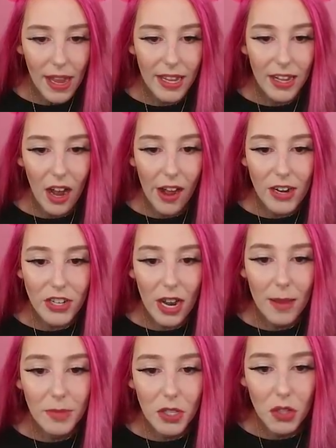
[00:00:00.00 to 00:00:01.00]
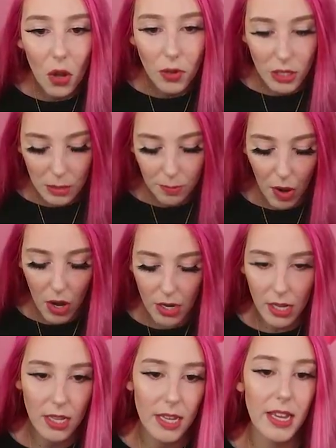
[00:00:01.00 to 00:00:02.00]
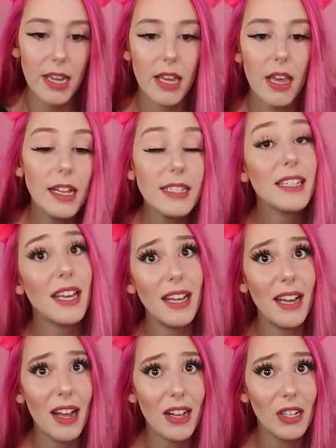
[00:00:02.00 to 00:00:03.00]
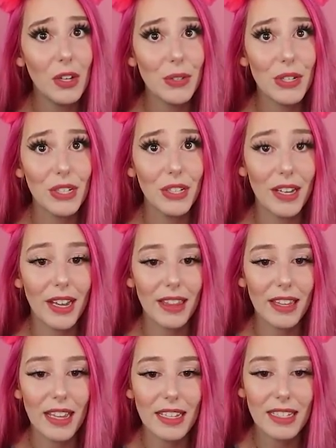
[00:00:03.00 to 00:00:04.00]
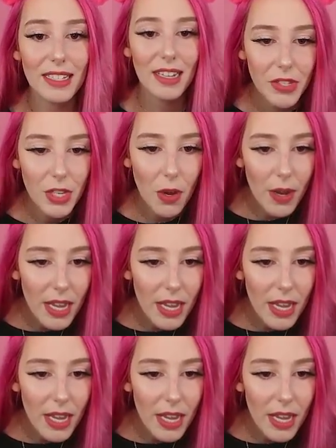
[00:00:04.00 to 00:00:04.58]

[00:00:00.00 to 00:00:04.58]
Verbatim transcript: my gosh, I'm so sparkly. Let's get a closer look at this. So